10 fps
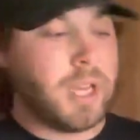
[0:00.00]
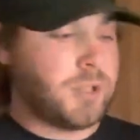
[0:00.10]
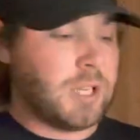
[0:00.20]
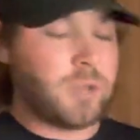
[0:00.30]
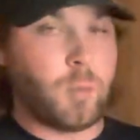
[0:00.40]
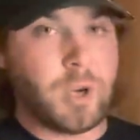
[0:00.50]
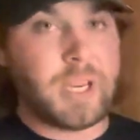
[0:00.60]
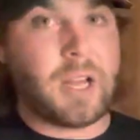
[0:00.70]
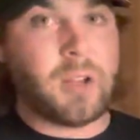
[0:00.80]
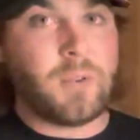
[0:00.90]
So that's 1
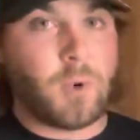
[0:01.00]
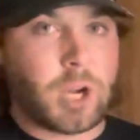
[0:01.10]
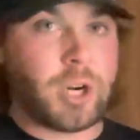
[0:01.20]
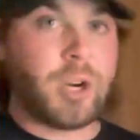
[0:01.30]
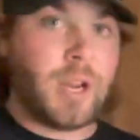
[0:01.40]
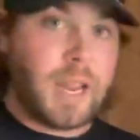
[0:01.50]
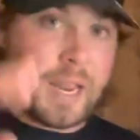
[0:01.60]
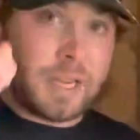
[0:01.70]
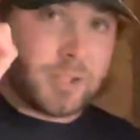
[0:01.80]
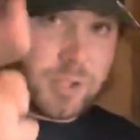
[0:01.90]
gallon of water
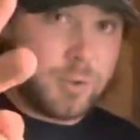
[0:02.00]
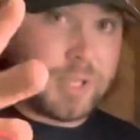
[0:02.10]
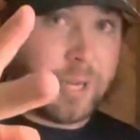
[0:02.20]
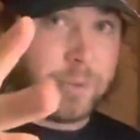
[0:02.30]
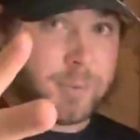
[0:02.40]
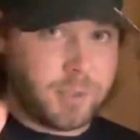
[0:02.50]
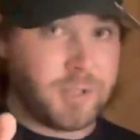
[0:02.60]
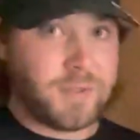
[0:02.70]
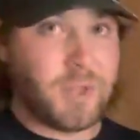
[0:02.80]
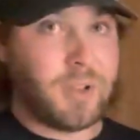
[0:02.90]
and 2 tablespoons
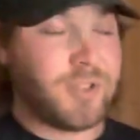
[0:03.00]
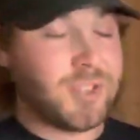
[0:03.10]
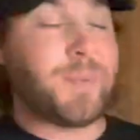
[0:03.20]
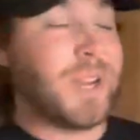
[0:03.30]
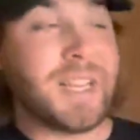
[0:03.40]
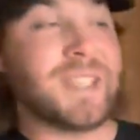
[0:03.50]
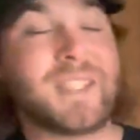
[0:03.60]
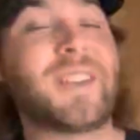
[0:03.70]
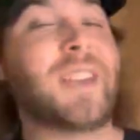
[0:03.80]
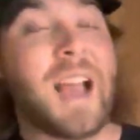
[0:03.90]
of salt. Just
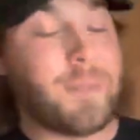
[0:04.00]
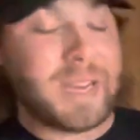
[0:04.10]
because I'm an